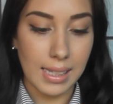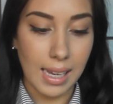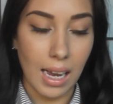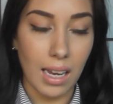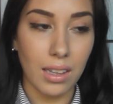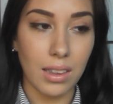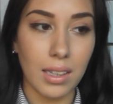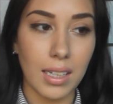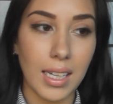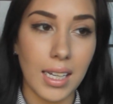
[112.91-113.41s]

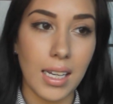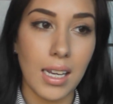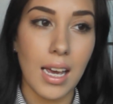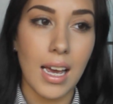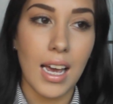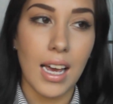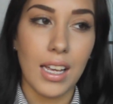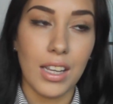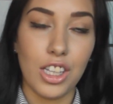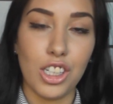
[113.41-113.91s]
Sadly,
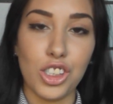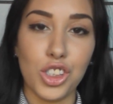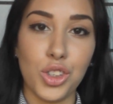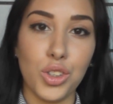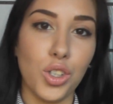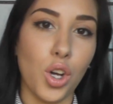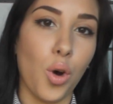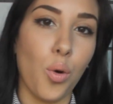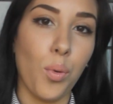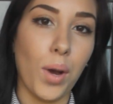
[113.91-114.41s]
there's
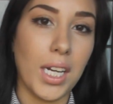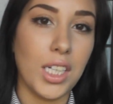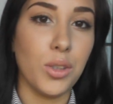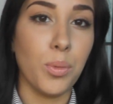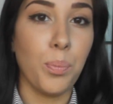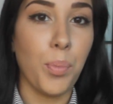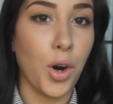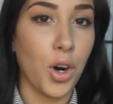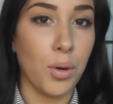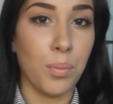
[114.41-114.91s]
no way
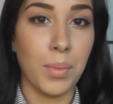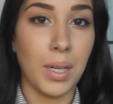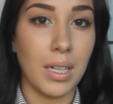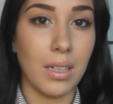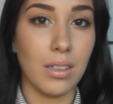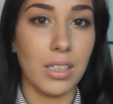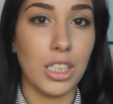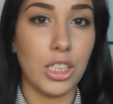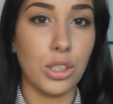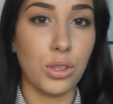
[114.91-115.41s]
to
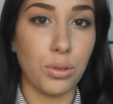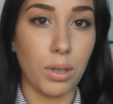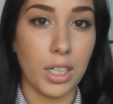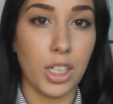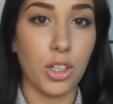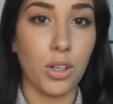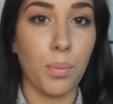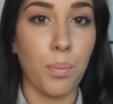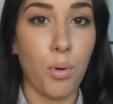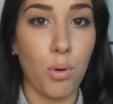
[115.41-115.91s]
permanently
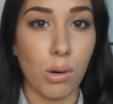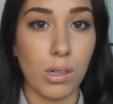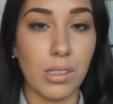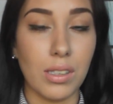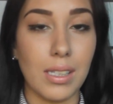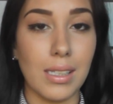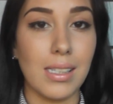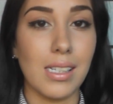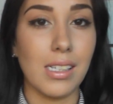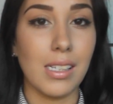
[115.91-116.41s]
shrink your
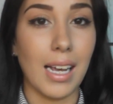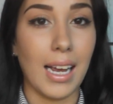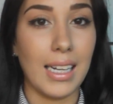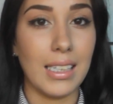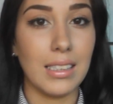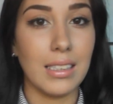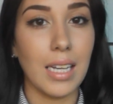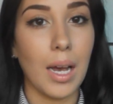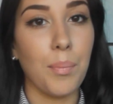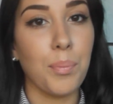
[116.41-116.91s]
pores. This is
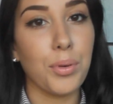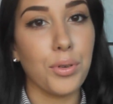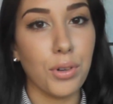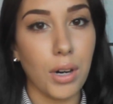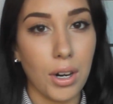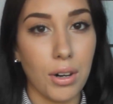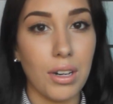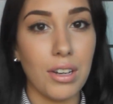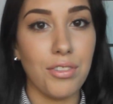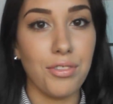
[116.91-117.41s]
a
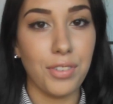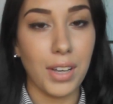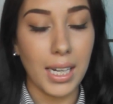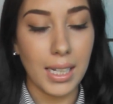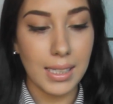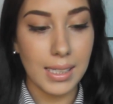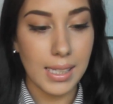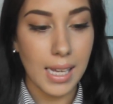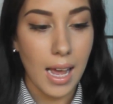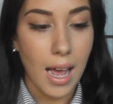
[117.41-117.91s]
temporary
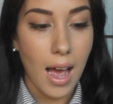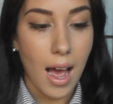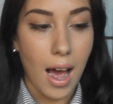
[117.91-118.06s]
fix.